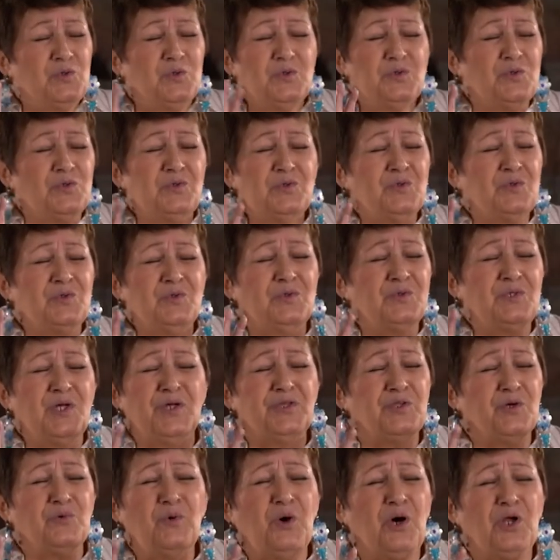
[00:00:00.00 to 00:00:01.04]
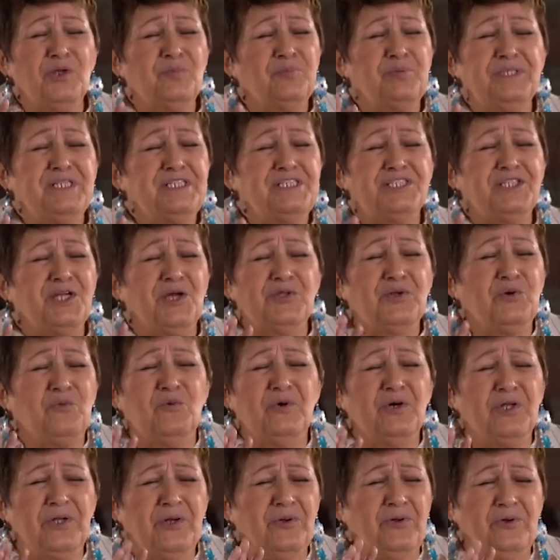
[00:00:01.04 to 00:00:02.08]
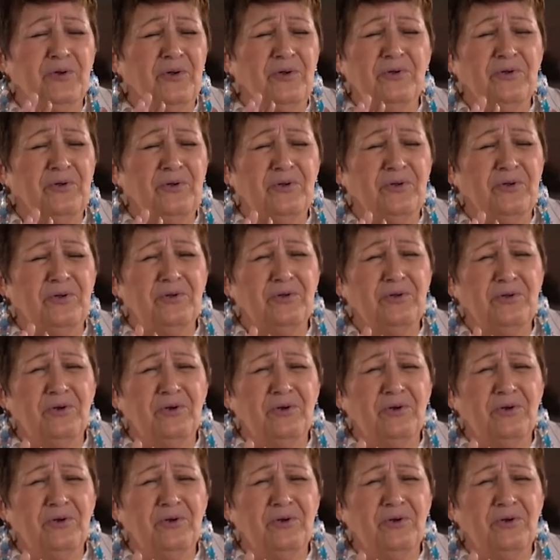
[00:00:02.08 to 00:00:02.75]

no, no, no, not the water, please, not the water, no, no, no, no,